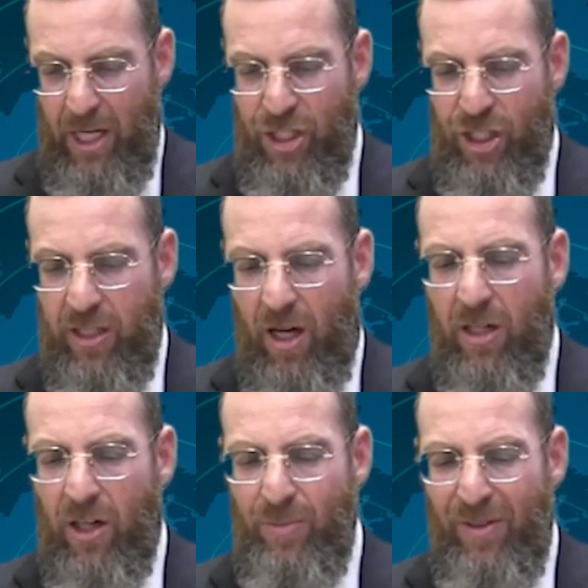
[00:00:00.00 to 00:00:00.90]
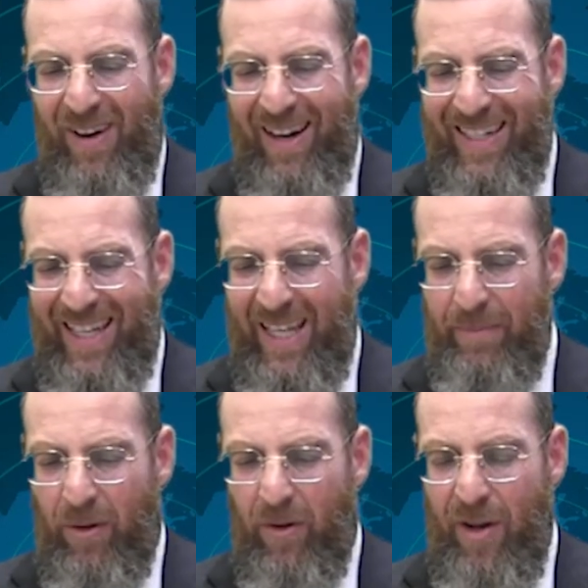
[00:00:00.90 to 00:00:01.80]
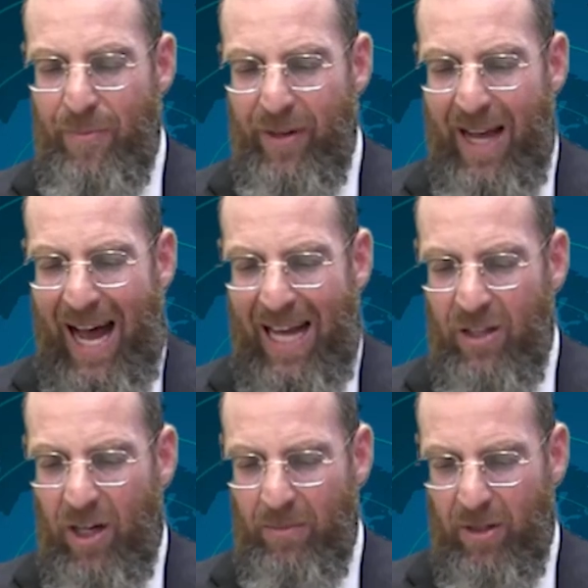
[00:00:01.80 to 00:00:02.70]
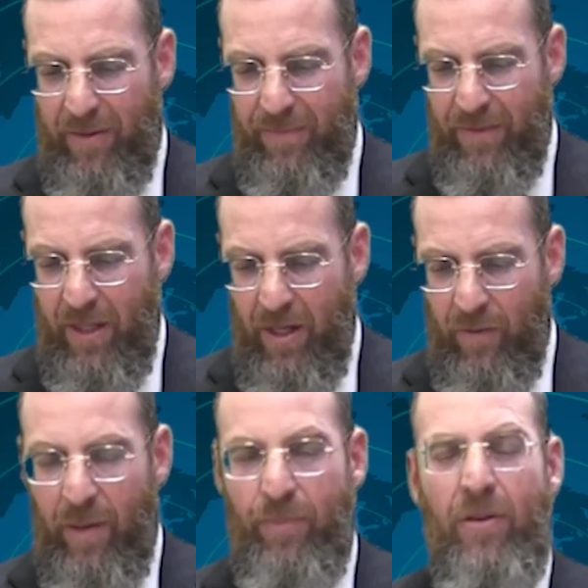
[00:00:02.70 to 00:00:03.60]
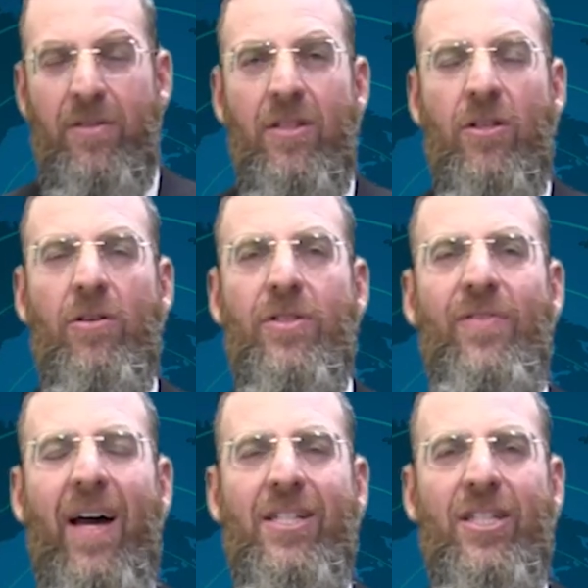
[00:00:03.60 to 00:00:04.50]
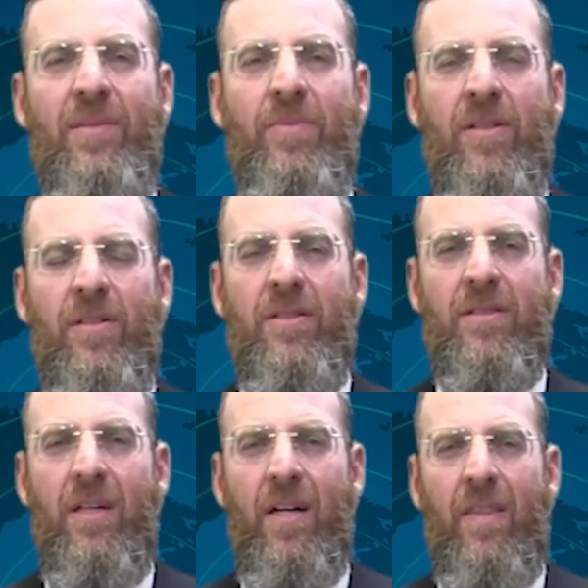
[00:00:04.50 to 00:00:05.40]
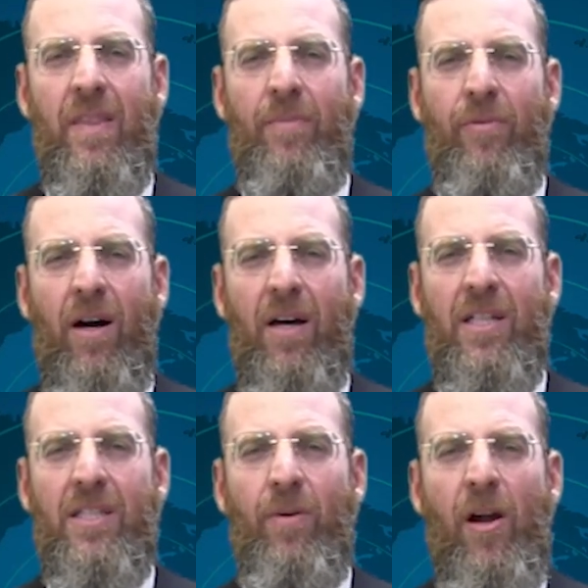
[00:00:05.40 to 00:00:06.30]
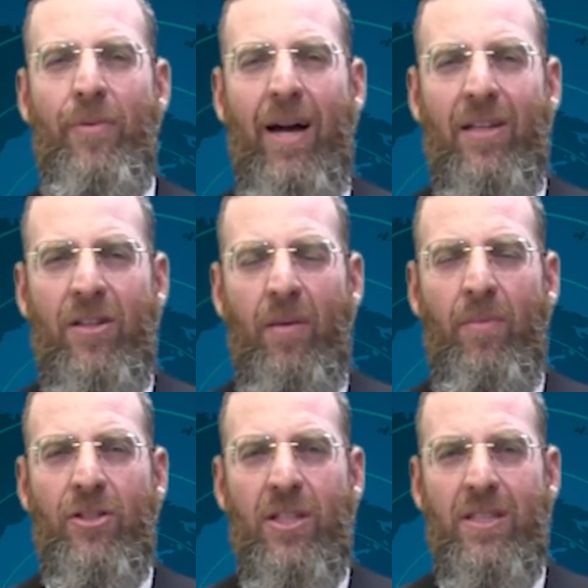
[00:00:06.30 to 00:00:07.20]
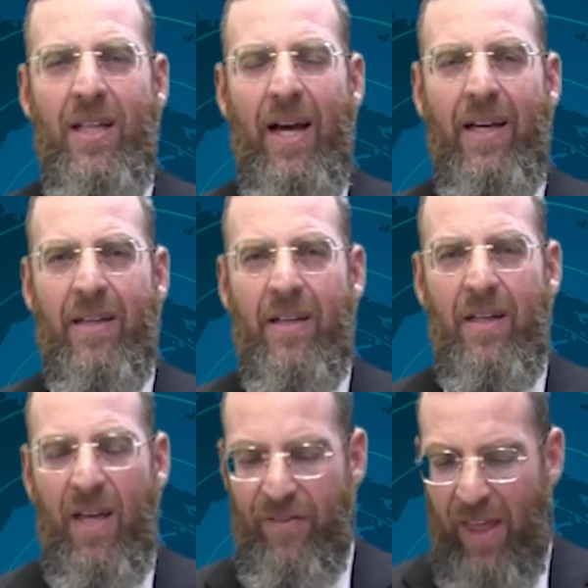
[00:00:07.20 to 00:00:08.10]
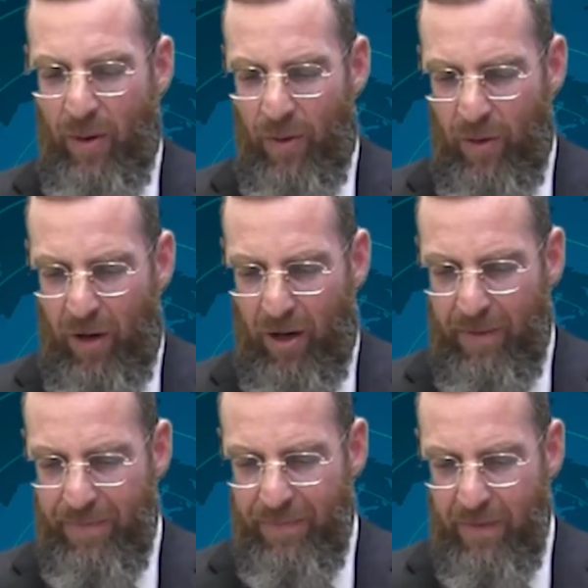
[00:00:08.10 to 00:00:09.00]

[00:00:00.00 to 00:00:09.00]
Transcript: Shlokos mevarchin aleim borei priha adamo. When a person cooks vegetables, the bracha is borei priha adamo, just like if they were raw.